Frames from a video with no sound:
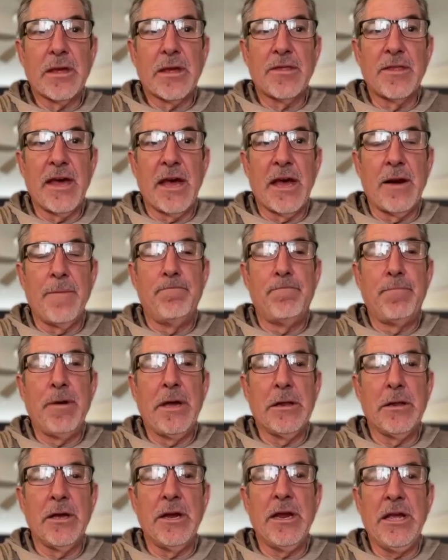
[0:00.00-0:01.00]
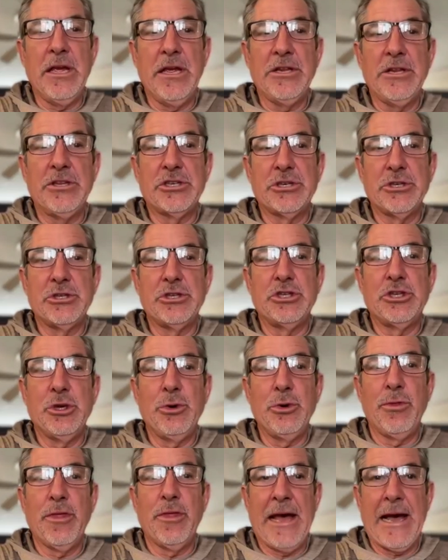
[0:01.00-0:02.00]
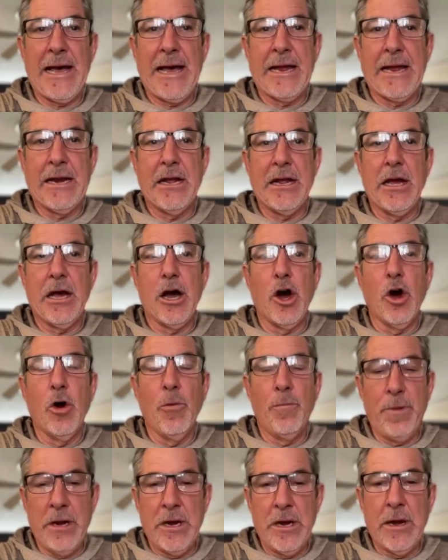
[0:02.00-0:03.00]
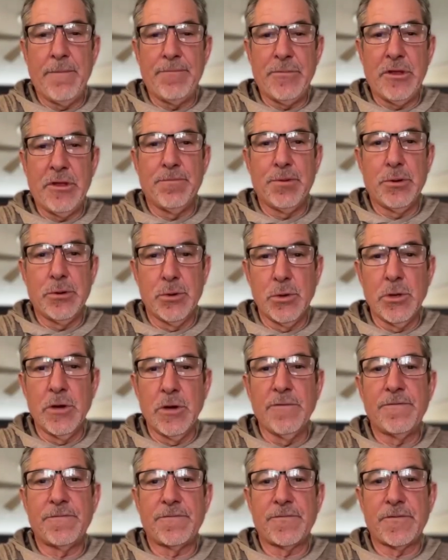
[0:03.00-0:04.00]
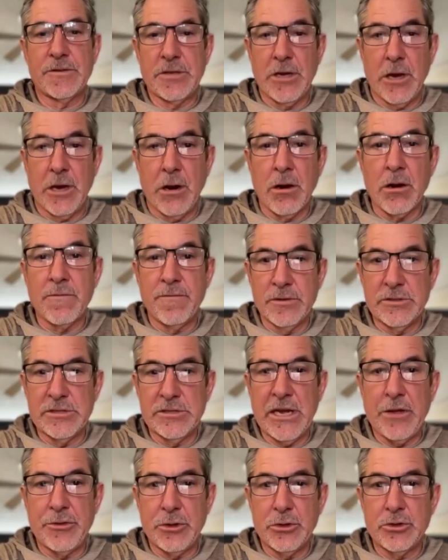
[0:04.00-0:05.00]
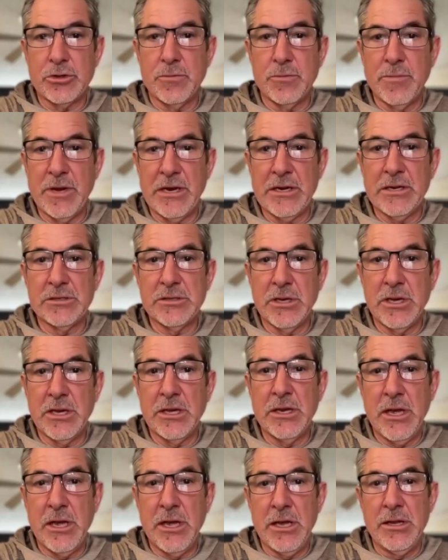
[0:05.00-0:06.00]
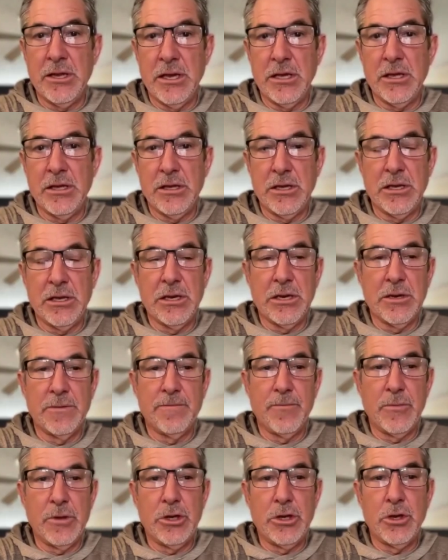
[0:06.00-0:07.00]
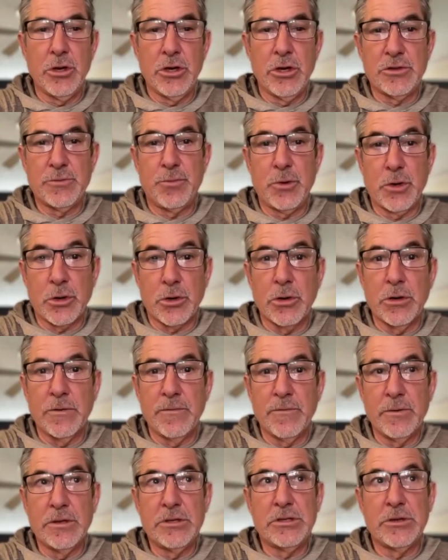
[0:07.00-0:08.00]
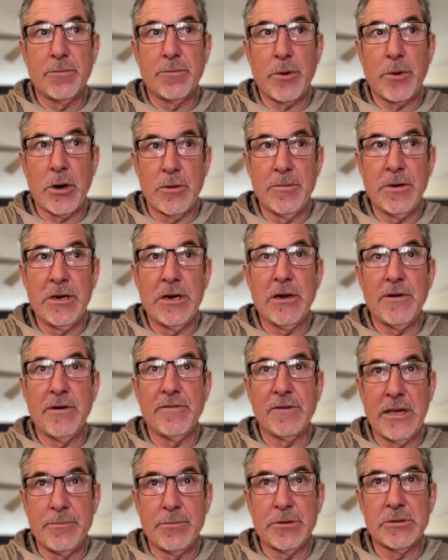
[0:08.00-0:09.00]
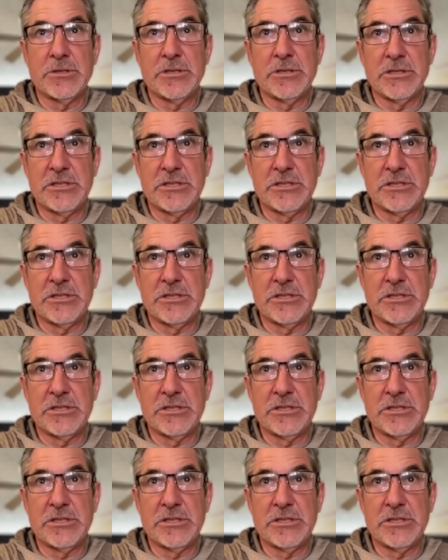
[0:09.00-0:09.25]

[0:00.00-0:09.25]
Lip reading: that ability to do that opened up the pool of photographers out there tremendously. In the U.S. Bureau of Labor